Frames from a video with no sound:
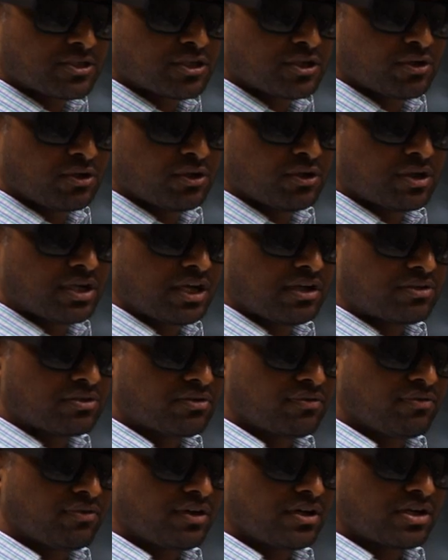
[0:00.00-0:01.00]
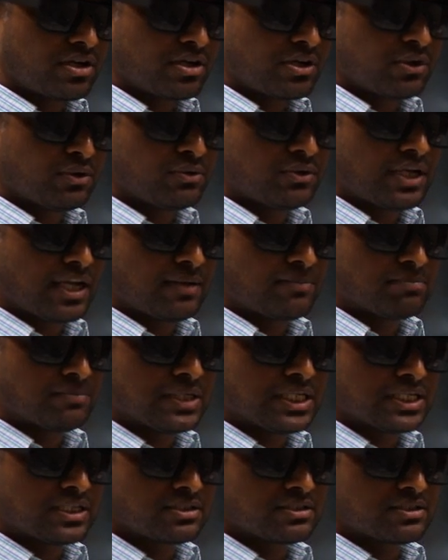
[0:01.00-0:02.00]
should look out for two
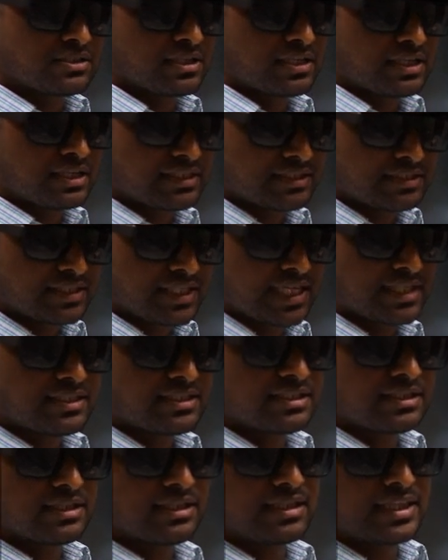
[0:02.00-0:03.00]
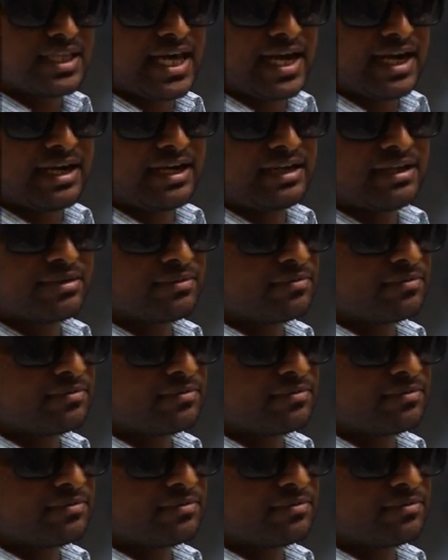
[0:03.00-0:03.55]
numbers such that